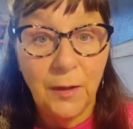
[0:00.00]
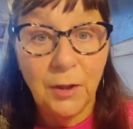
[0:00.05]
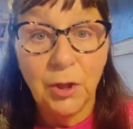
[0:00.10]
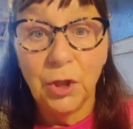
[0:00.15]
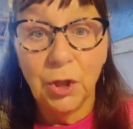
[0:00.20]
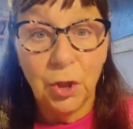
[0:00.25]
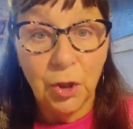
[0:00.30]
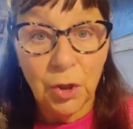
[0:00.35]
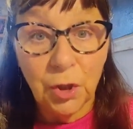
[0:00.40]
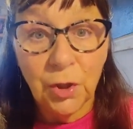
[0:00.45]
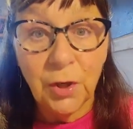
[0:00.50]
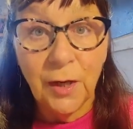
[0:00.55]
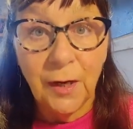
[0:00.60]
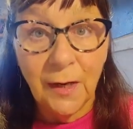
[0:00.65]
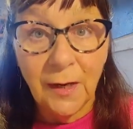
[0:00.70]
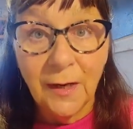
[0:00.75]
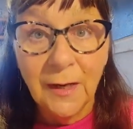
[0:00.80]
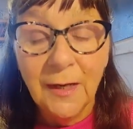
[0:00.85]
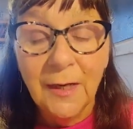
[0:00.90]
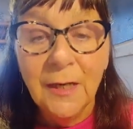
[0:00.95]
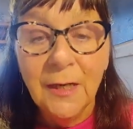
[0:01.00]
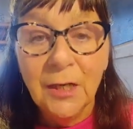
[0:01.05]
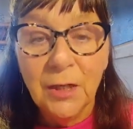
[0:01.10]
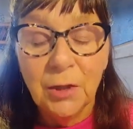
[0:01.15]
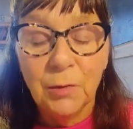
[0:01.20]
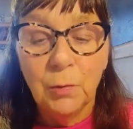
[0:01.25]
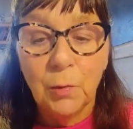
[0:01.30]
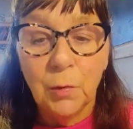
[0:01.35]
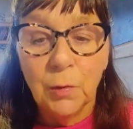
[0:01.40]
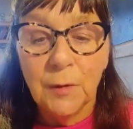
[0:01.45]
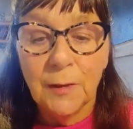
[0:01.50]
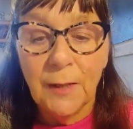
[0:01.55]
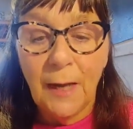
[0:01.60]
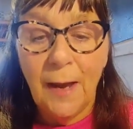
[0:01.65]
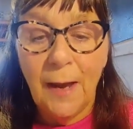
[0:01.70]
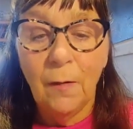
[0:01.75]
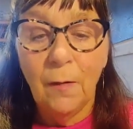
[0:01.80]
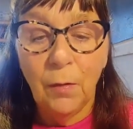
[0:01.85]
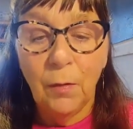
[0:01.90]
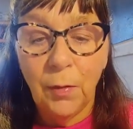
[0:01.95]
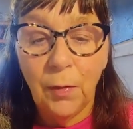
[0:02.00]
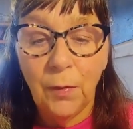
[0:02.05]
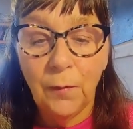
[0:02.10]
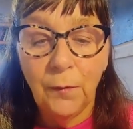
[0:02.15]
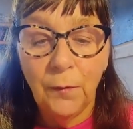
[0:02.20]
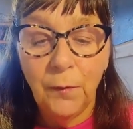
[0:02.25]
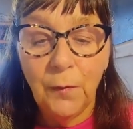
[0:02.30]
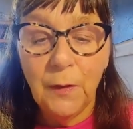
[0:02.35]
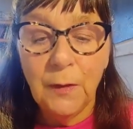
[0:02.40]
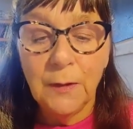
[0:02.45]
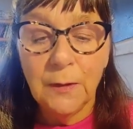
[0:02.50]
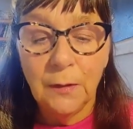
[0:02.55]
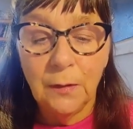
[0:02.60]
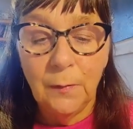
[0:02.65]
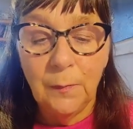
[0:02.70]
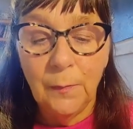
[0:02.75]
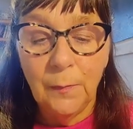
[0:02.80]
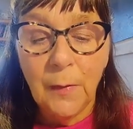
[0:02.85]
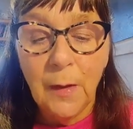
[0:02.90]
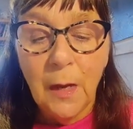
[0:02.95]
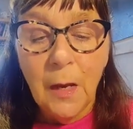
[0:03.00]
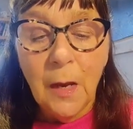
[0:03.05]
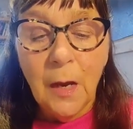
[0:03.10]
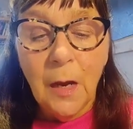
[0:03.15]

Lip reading: their journey towards health freedom.